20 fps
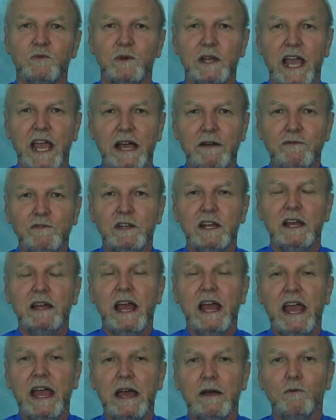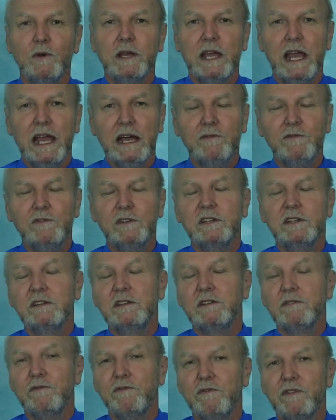We have to
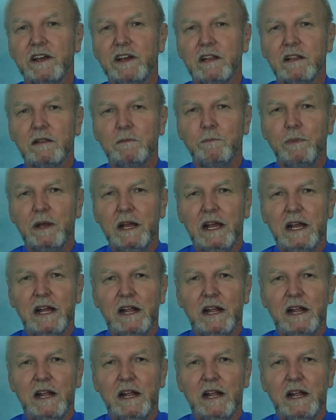develop